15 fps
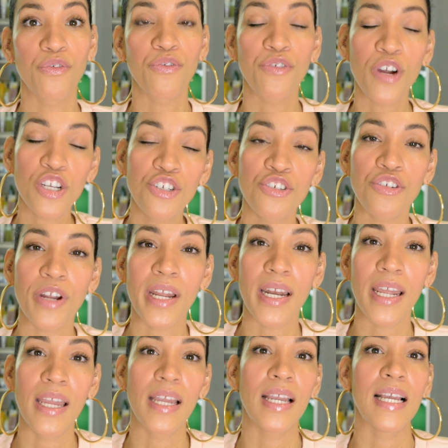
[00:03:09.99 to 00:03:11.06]

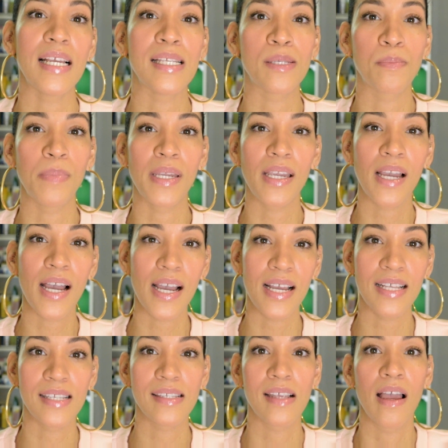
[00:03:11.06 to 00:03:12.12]
frustrating, is
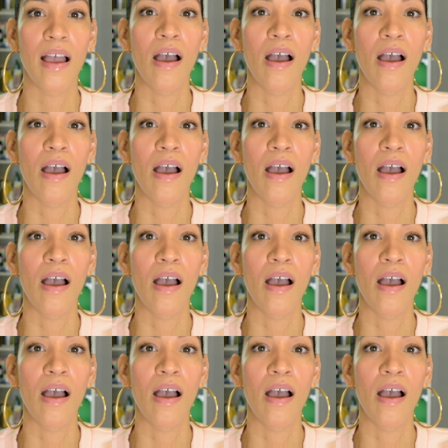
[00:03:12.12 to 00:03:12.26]
because